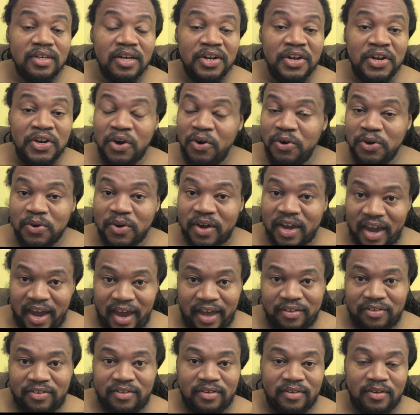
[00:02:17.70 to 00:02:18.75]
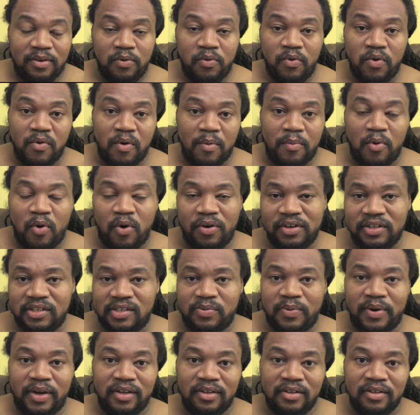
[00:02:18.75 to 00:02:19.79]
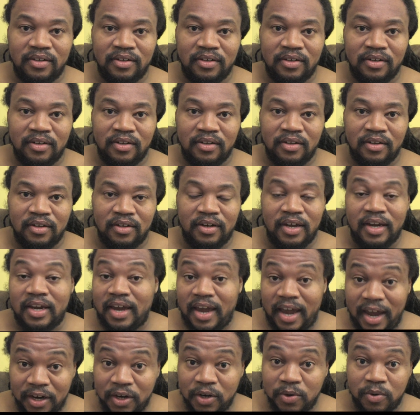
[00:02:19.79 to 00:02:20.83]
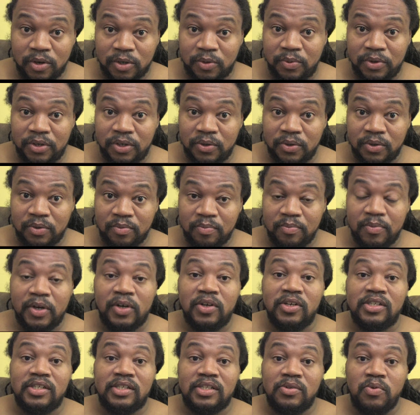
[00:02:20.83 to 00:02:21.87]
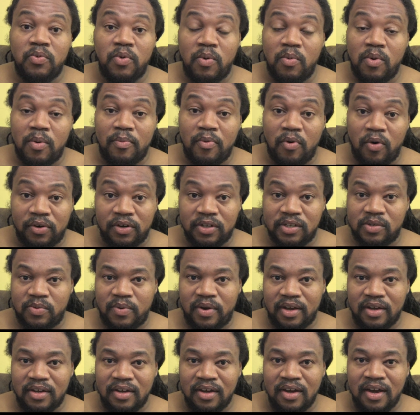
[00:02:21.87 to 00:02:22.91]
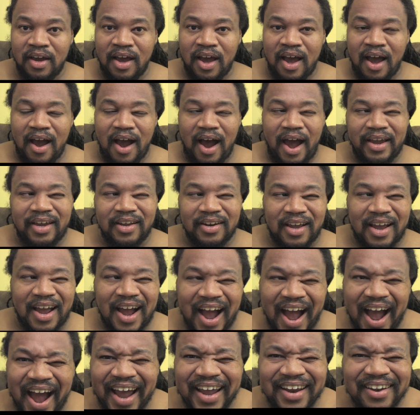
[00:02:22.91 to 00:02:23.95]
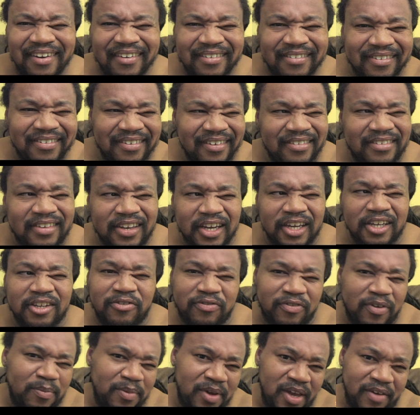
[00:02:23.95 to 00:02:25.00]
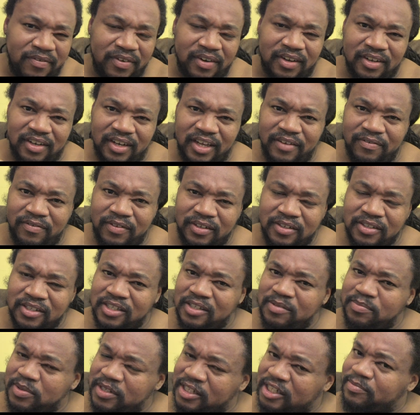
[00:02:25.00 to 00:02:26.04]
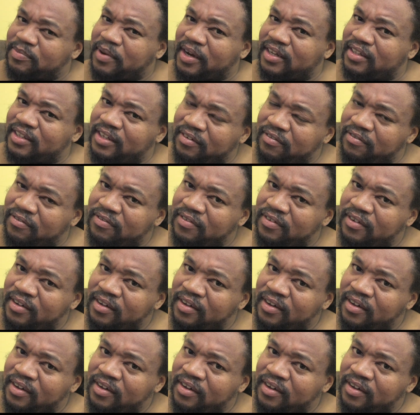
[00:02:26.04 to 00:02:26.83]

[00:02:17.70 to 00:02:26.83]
no, you can't. We were born this way. They can do what we do because we were born this way. I could kind of see things from Evel Knievel's perspective,